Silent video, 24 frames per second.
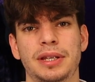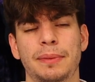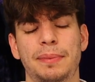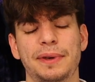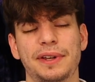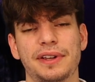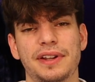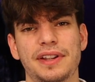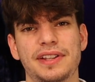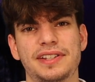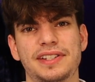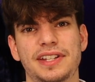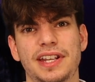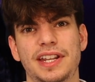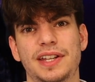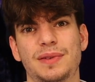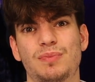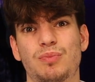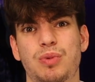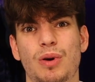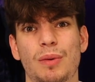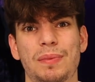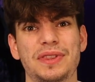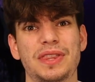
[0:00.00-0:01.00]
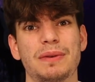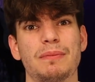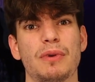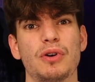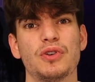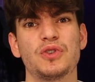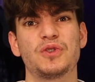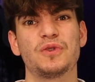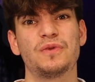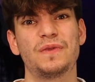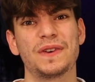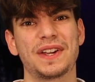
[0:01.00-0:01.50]
to be honest, it's probably the
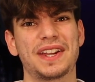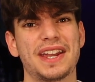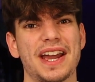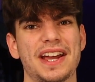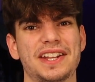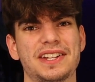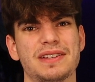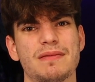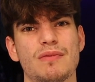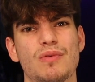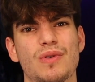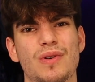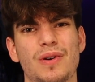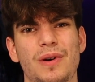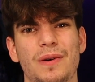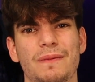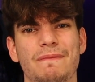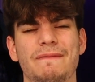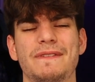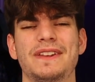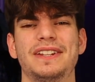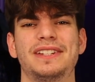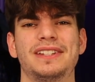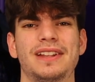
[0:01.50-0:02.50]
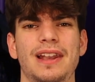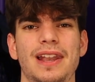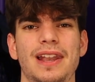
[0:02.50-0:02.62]
most forgettable on this